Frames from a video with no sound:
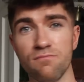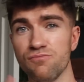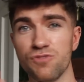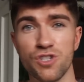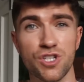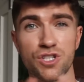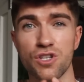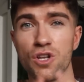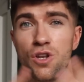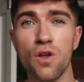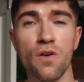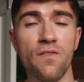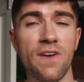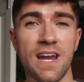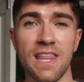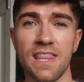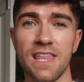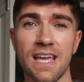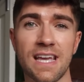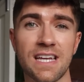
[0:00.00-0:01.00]
just love
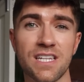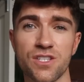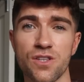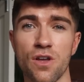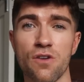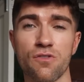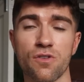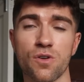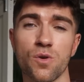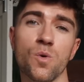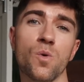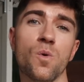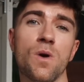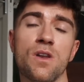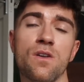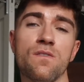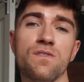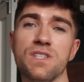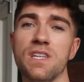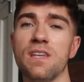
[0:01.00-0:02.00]
anything historical,
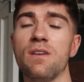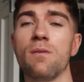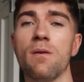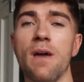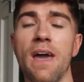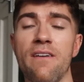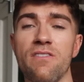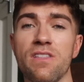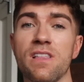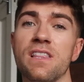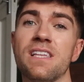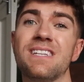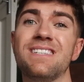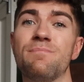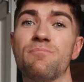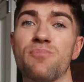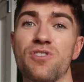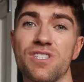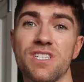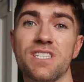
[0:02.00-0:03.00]
and obviously everything
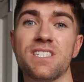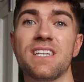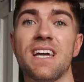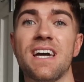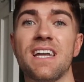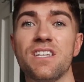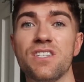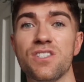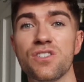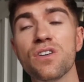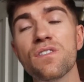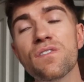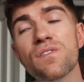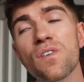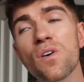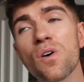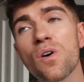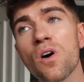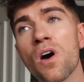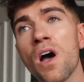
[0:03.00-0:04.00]
that Princess Diana stood
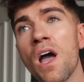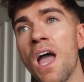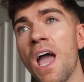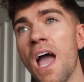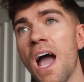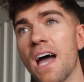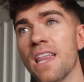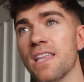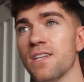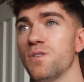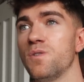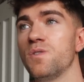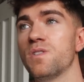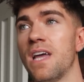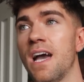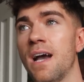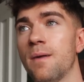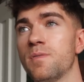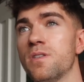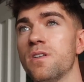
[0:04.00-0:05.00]
for. I think she was
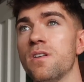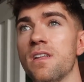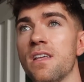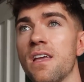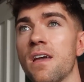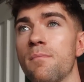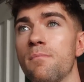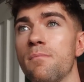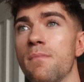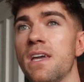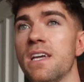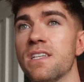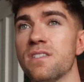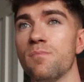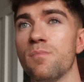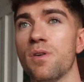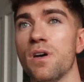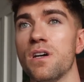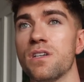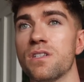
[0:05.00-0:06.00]
an absolutely
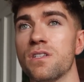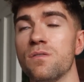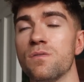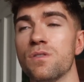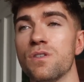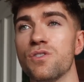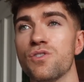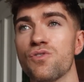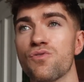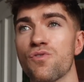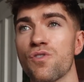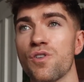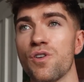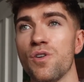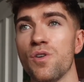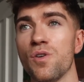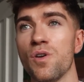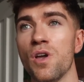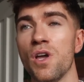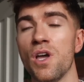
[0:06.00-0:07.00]
amazing person. It's a
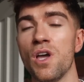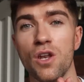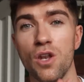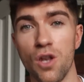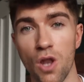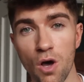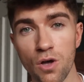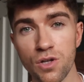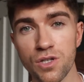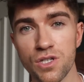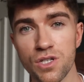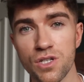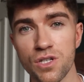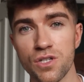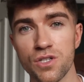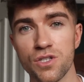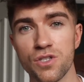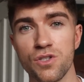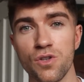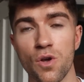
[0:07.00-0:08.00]
true loss,
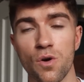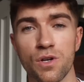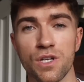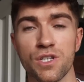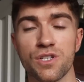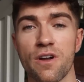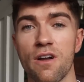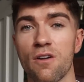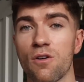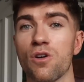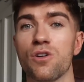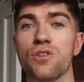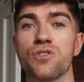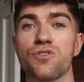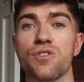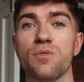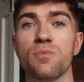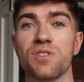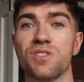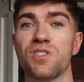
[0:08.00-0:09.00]
not only to our
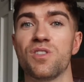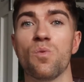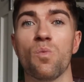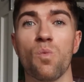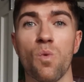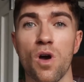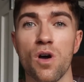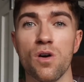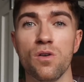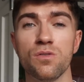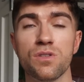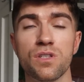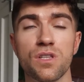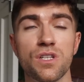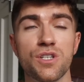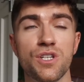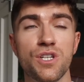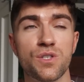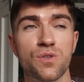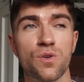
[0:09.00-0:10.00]
country, but to the world,
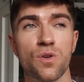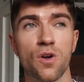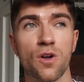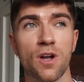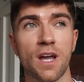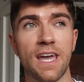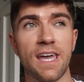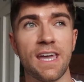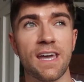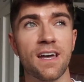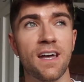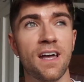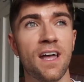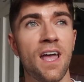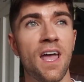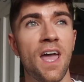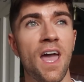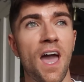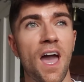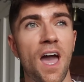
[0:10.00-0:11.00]
that she's no longer here.
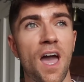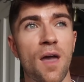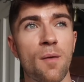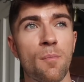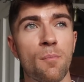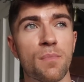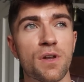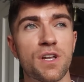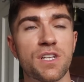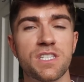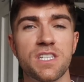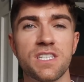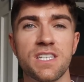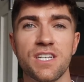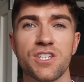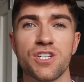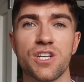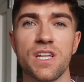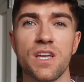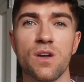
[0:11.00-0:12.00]
But it's
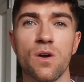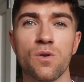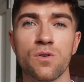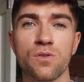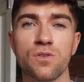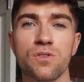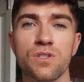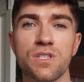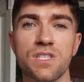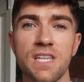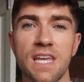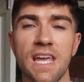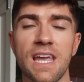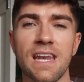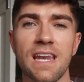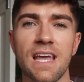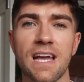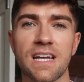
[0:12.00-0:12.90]
essentially unseen,